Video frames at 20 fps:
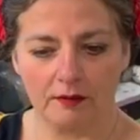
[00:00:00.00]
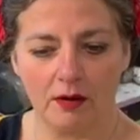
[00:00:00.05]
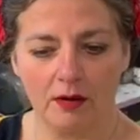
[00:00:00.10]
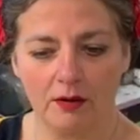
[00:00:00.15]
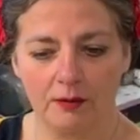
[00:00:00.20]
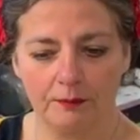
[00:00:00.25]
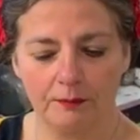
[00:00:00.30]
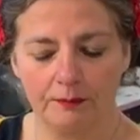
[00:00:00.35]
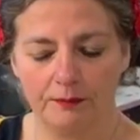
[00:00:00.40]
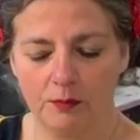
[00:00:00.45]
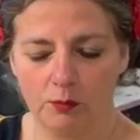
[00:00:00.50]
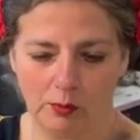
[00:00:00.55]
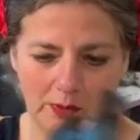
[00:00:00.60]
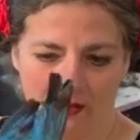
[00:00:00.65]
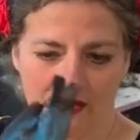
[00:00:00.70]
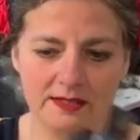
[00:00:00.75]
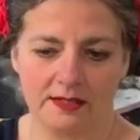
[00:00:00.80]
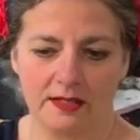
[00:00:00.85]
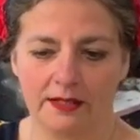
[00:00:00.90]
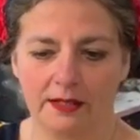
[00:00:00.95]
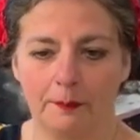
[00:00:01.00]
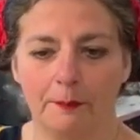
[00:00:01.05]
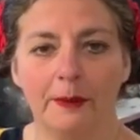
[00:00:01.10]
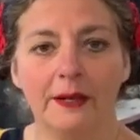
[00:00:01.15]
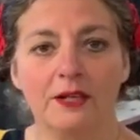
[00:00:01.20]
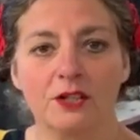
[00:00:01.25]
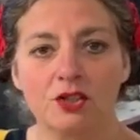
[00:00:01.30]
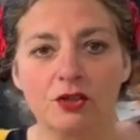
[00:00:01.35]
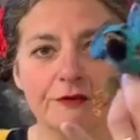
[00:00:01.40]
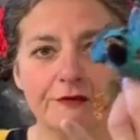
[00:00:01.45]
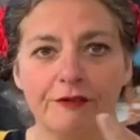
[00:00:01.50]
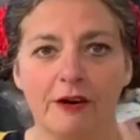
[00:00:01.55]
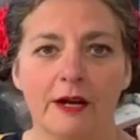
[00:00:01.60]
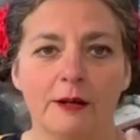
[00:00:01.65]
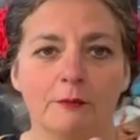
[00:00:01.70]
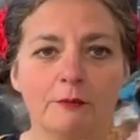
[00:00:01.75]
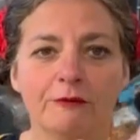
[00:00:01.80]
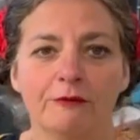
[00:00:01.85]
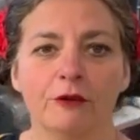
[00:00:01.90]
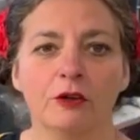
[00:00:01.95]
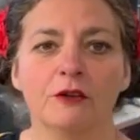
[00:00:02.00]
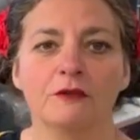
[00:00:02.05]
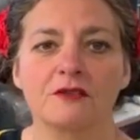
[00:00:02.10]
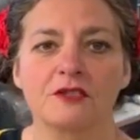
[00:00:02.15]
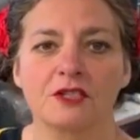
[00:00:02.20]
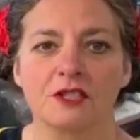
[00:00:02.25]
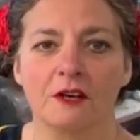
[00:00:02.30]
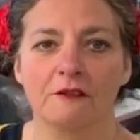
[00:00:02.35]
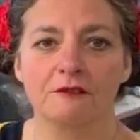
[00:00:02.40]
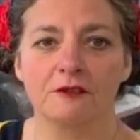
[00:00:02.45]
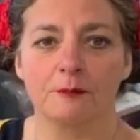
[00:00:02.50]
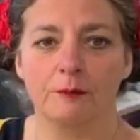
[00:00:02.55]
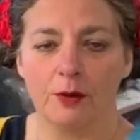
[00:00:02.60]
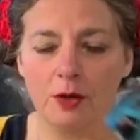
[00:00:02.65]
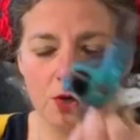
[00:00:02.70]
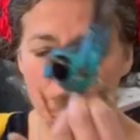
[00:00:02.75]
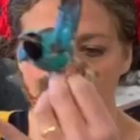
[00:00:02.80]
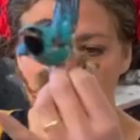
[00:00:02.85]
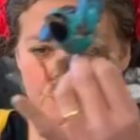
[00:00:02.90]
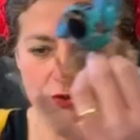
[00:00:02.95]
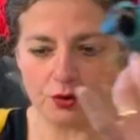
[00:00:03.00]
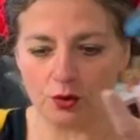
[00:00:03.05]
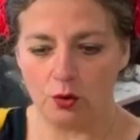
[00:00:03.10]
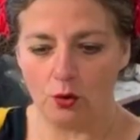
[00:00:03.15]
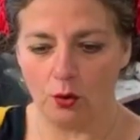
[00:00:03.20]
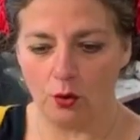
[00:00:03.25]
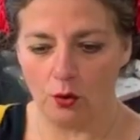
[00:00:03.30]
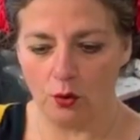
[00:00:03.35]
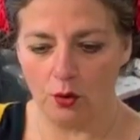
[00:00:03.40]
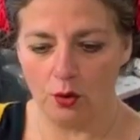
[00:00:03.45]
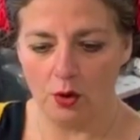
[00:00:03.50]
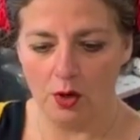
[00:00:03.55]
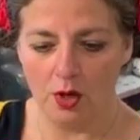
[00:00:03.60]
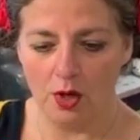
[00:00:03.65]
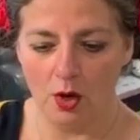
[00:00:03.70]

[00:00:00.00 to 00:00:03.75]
a, well, it's like a picture frame full of stuffed birds or,